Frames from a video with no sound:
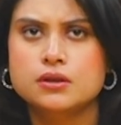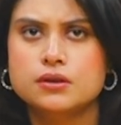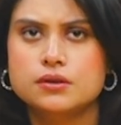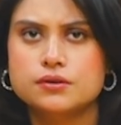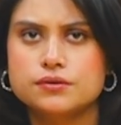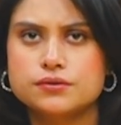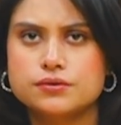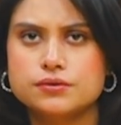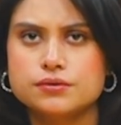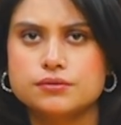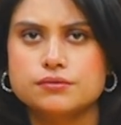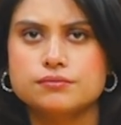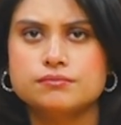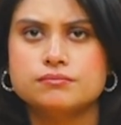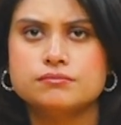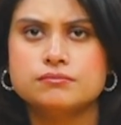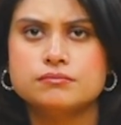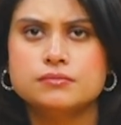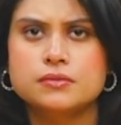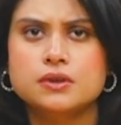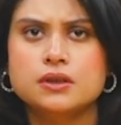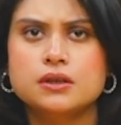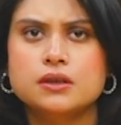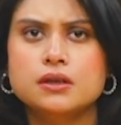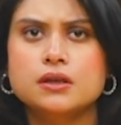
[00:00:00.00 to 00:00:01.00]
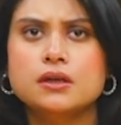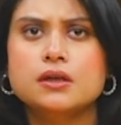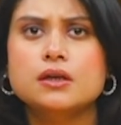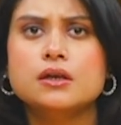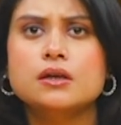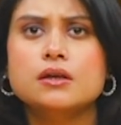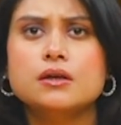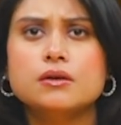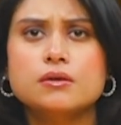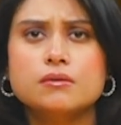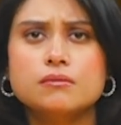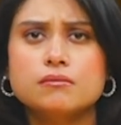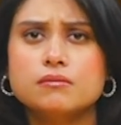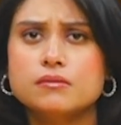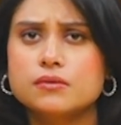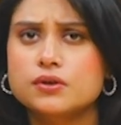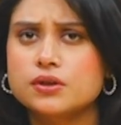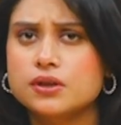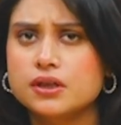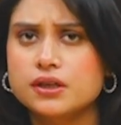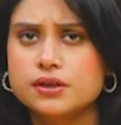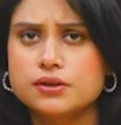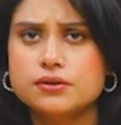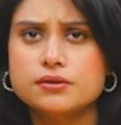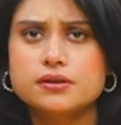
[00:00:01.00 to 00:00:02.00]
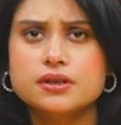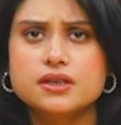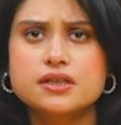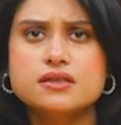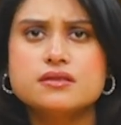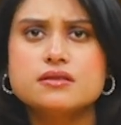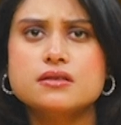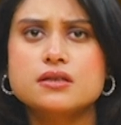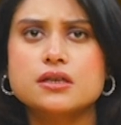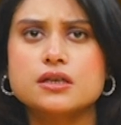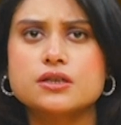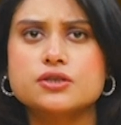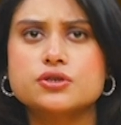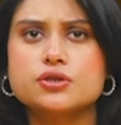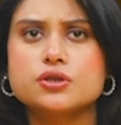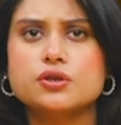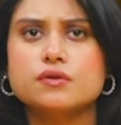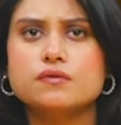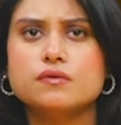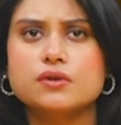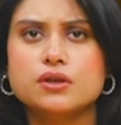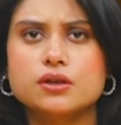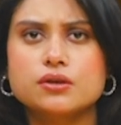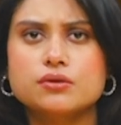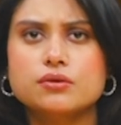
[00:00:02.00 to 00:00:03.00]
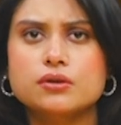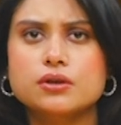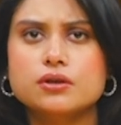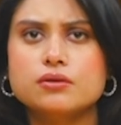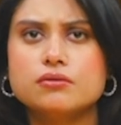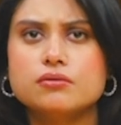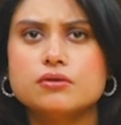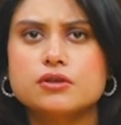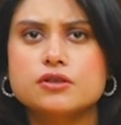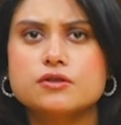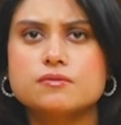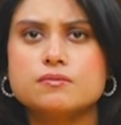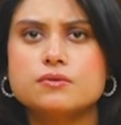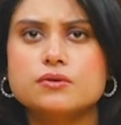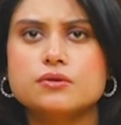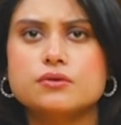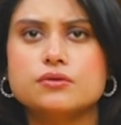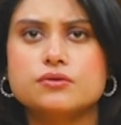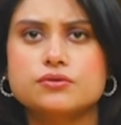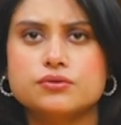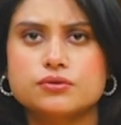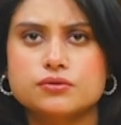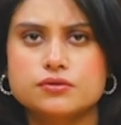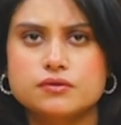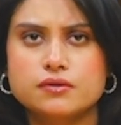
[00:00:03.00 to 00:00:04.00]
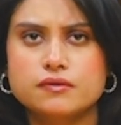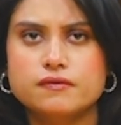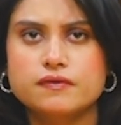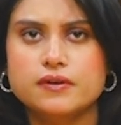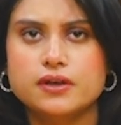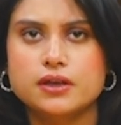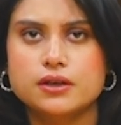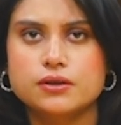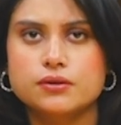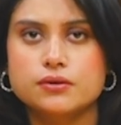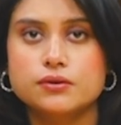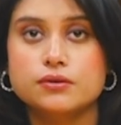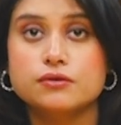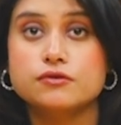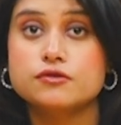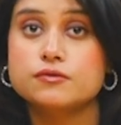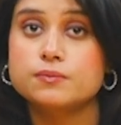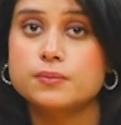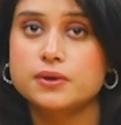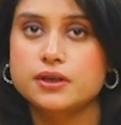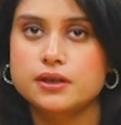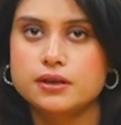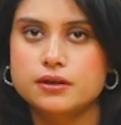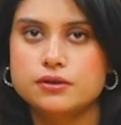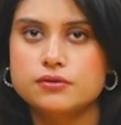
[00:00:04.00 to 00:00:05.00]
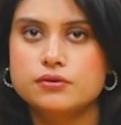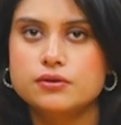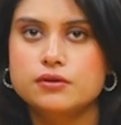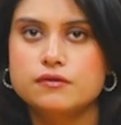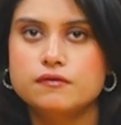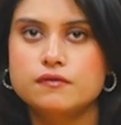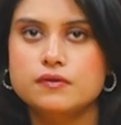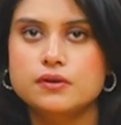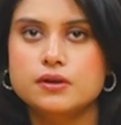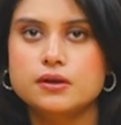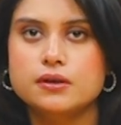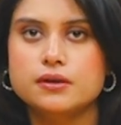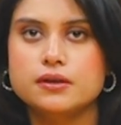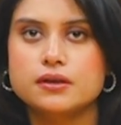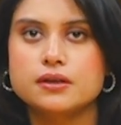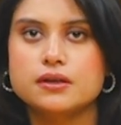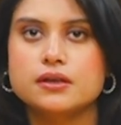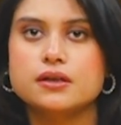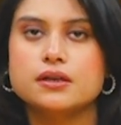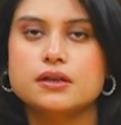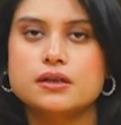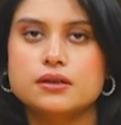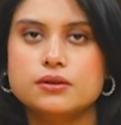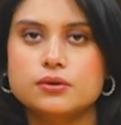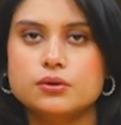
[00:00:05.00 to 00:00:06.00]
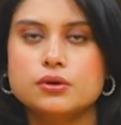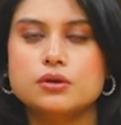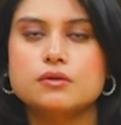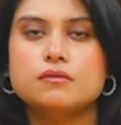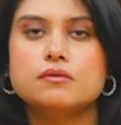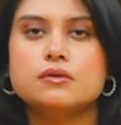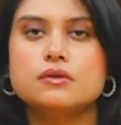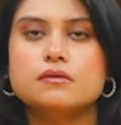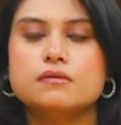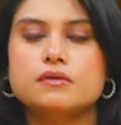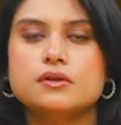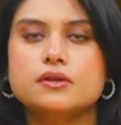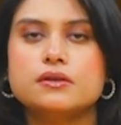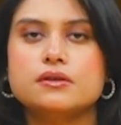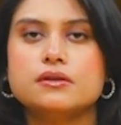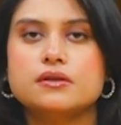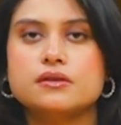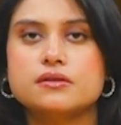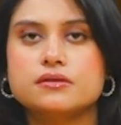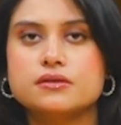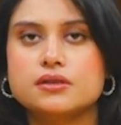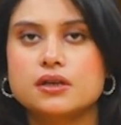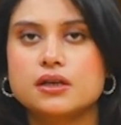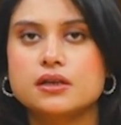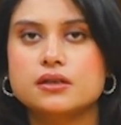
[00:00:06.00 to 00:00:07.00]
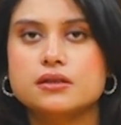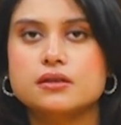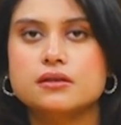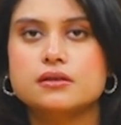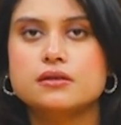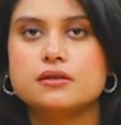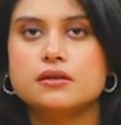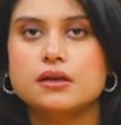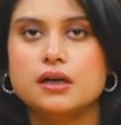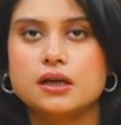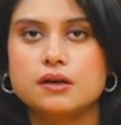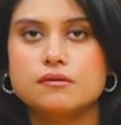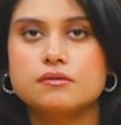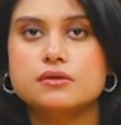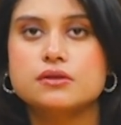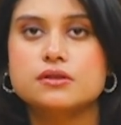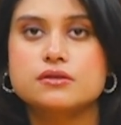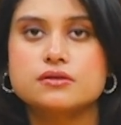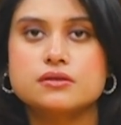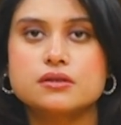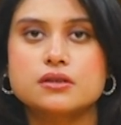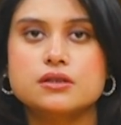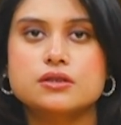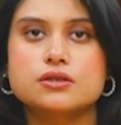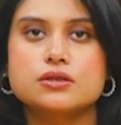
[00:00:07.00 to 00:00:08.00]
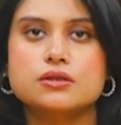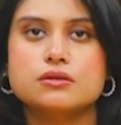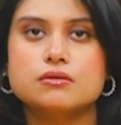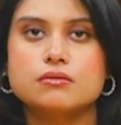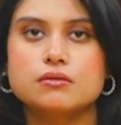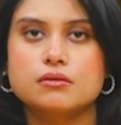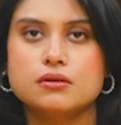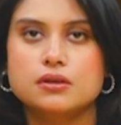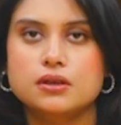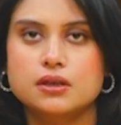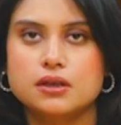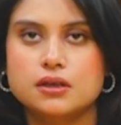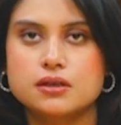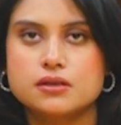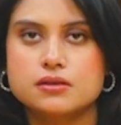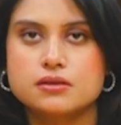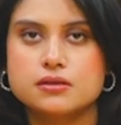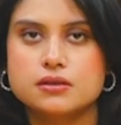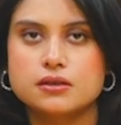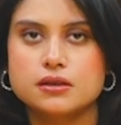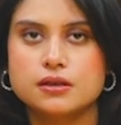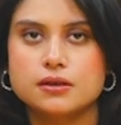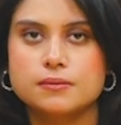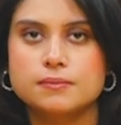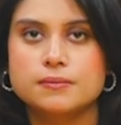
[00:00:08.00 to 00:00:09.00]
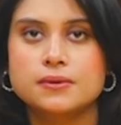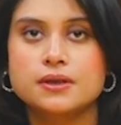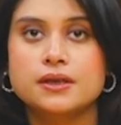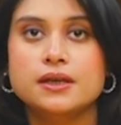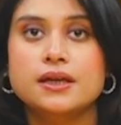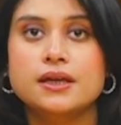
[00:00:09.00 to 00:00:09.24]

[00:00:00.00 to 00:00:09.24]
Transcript: So, in today's lecture, we are going to explore Joseph Andrews by Henry Fielding, a novel we started our discussion on last time.